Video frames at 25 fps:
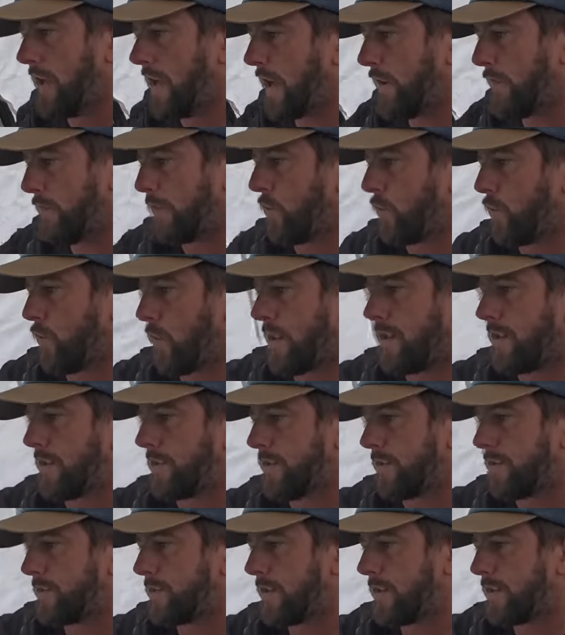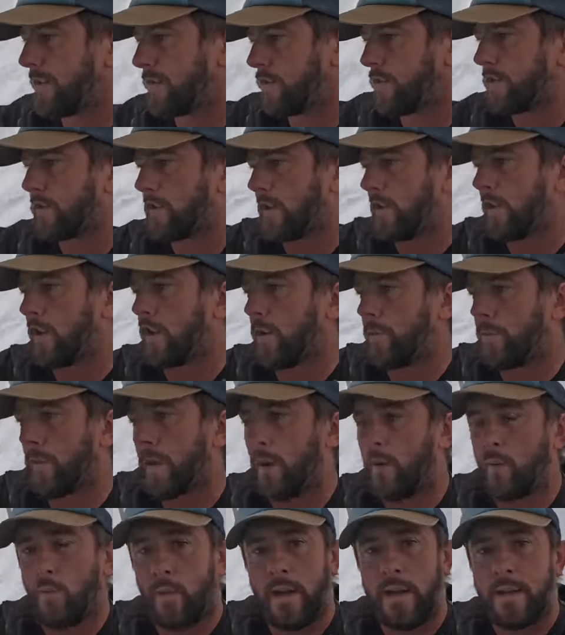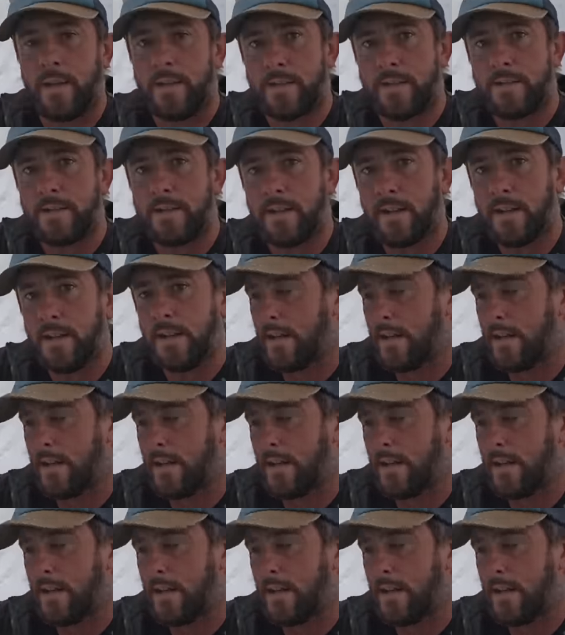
if the wind, just a little bit of wind